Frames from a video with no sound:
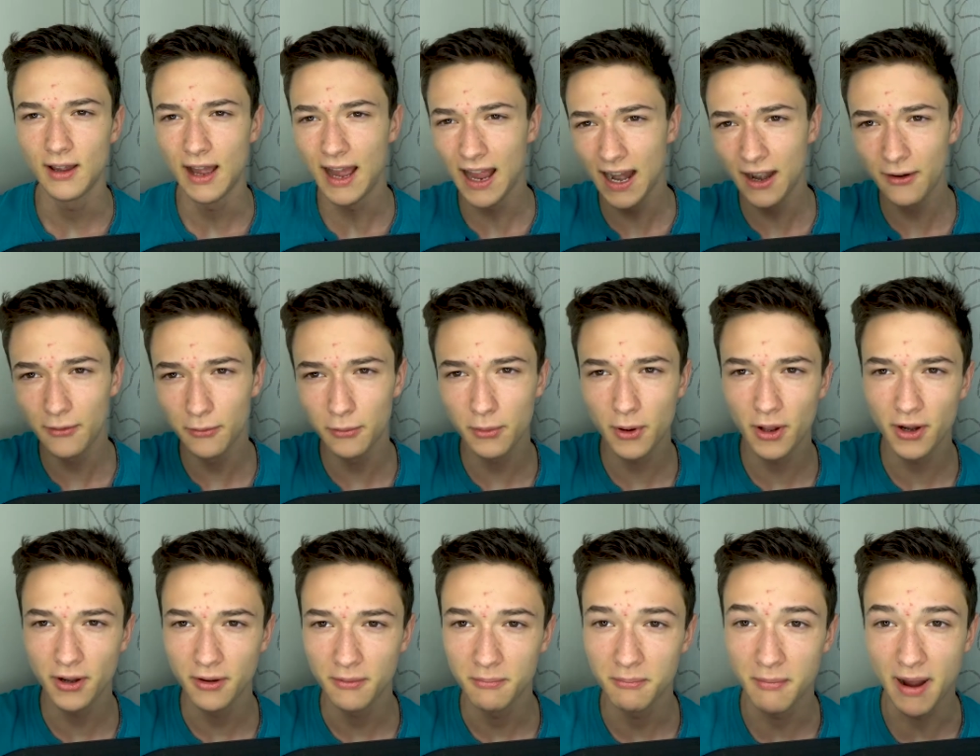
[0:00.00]
Hi
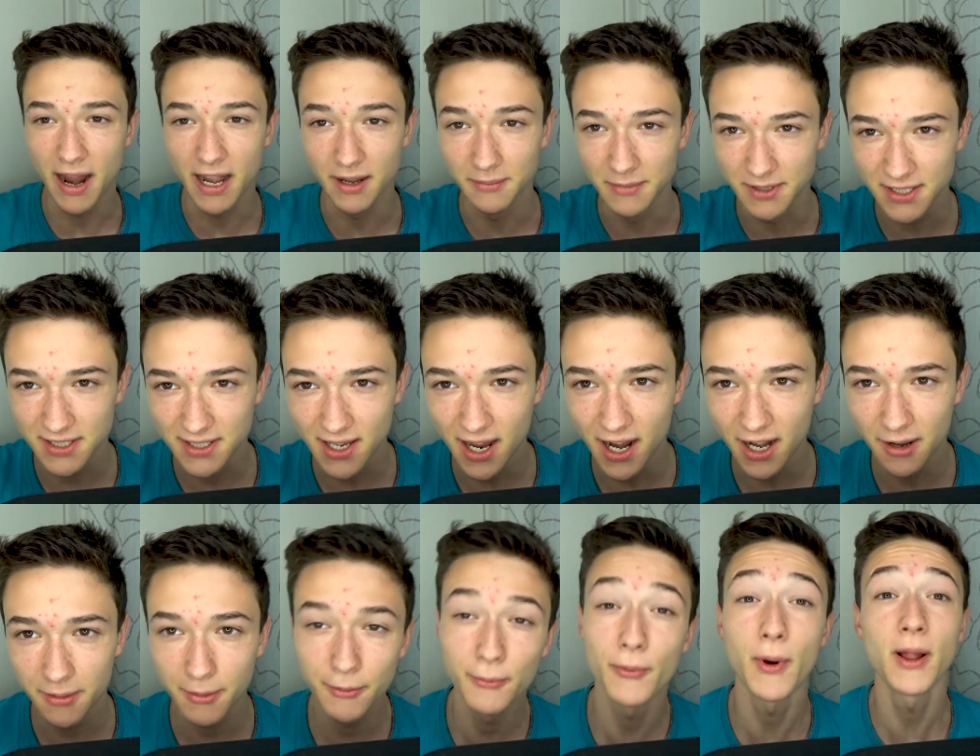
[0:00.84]
everyone, my name is
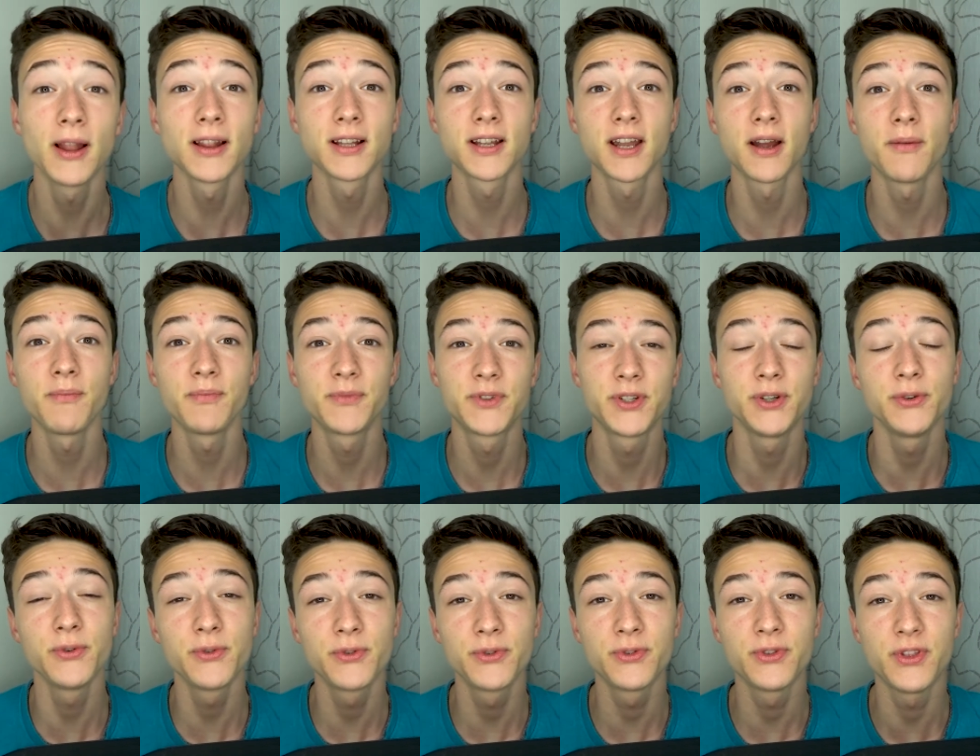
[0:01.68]
Simon and welcome
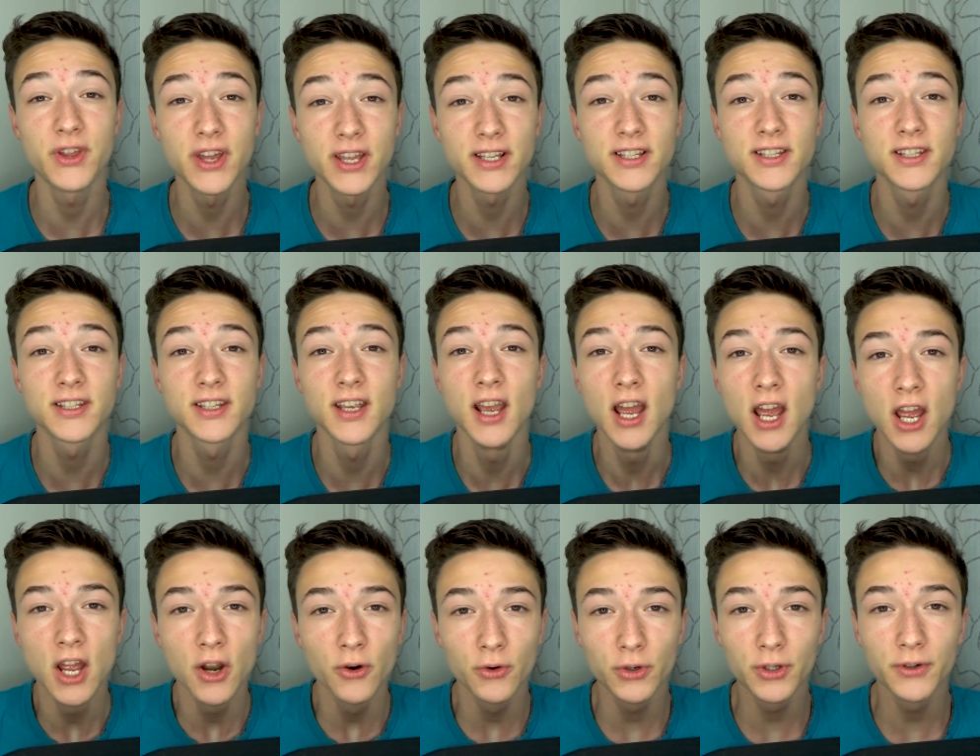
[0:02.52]
to this
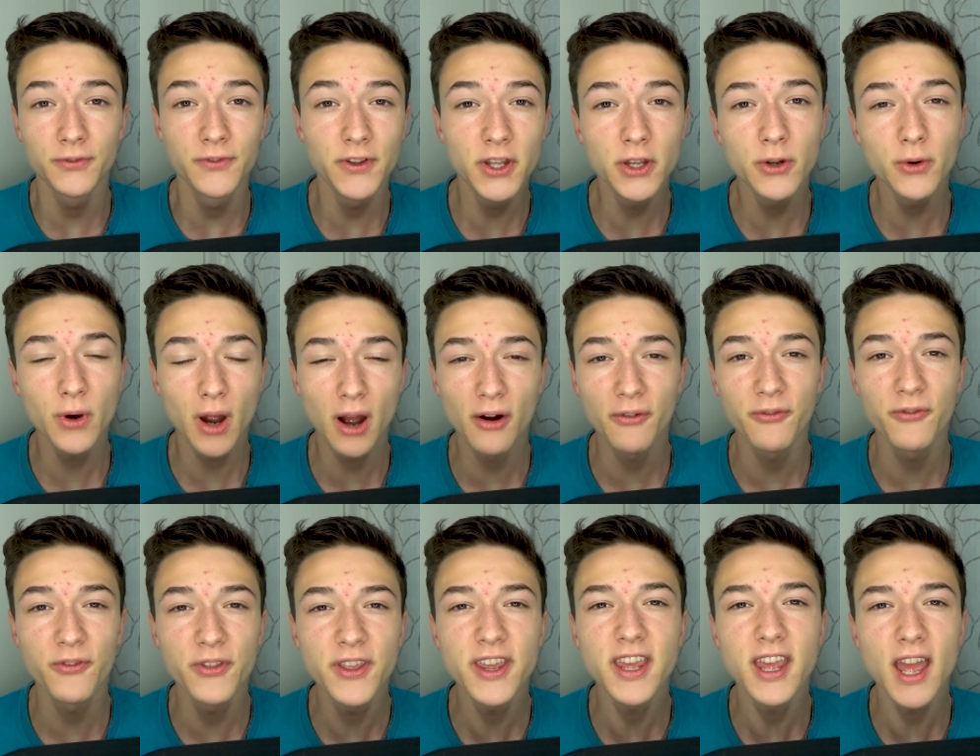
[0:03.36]
review
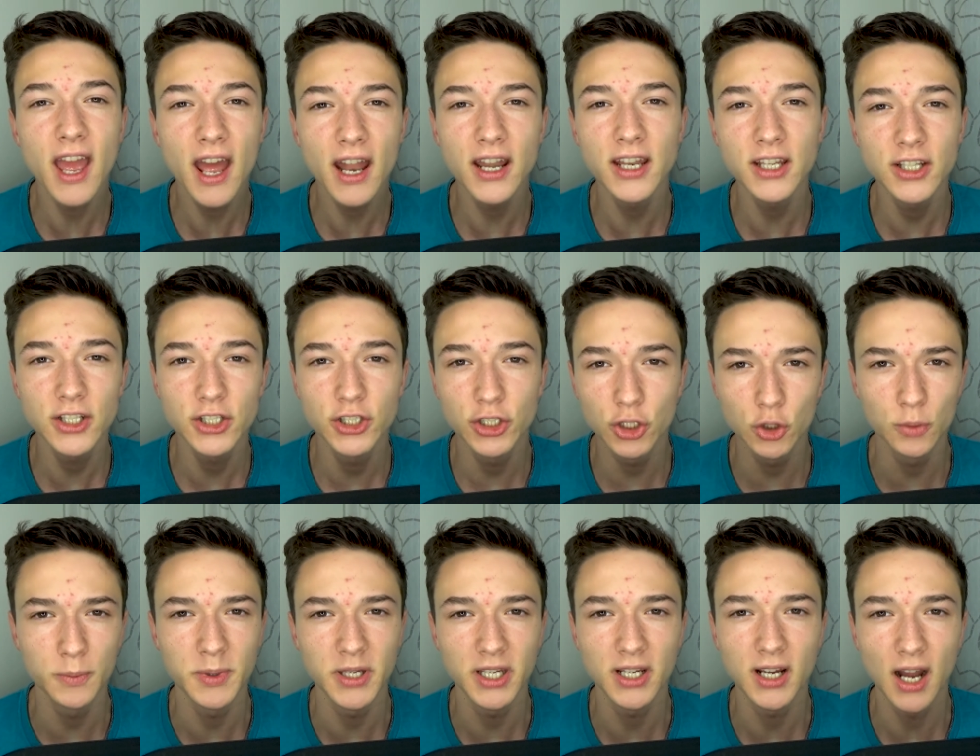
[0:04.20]
of the
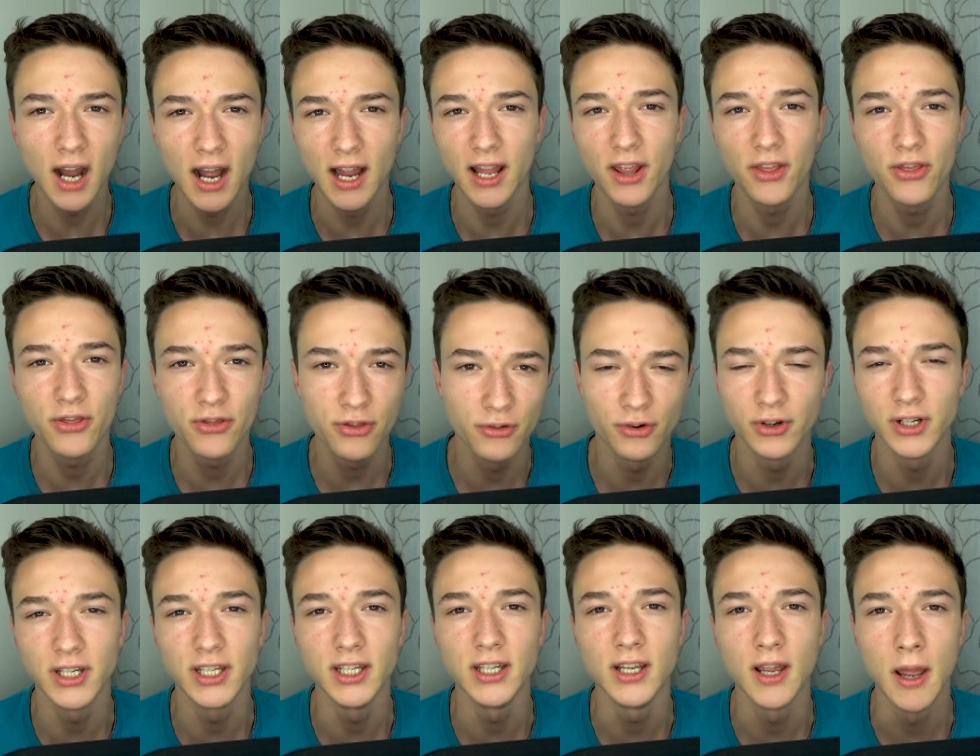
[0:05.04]
Anycubic
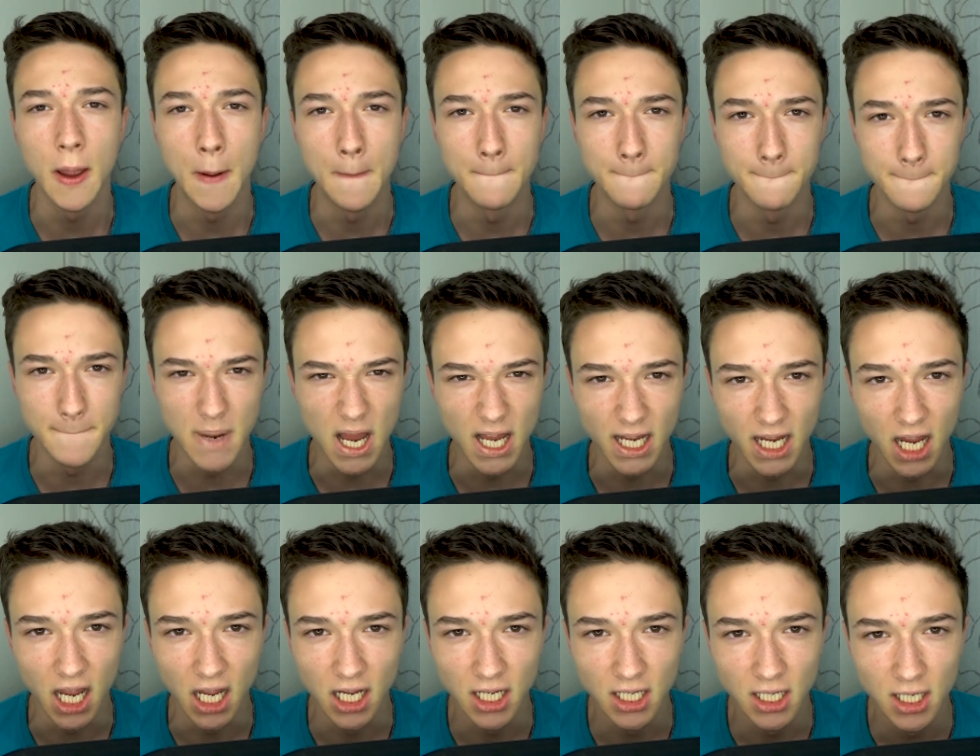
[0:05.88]
i3
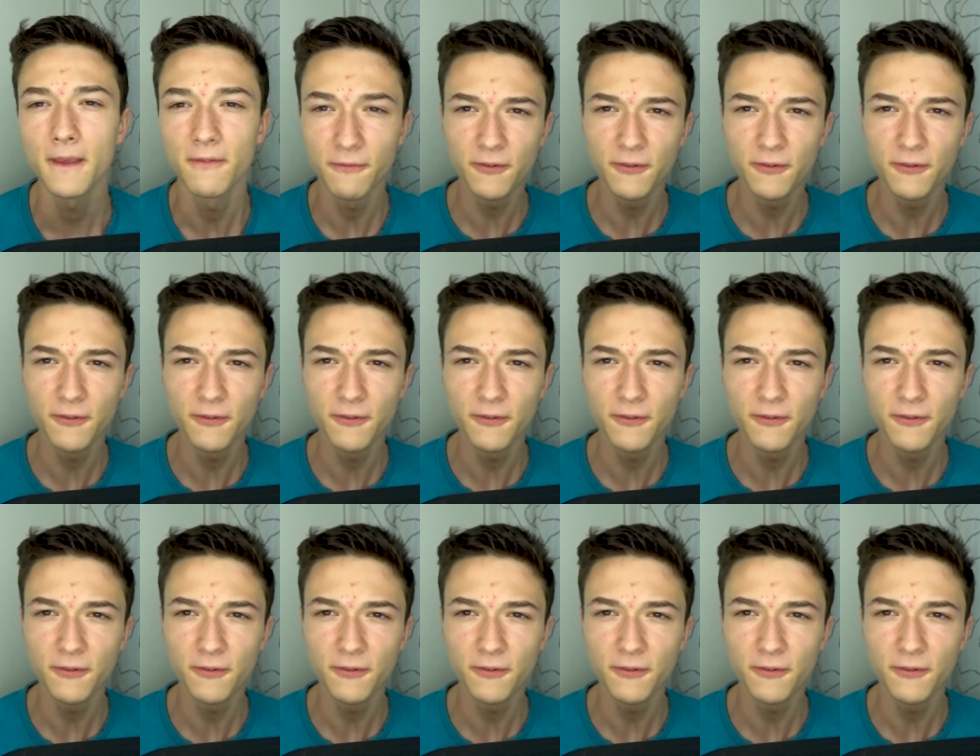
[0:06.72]
Mega.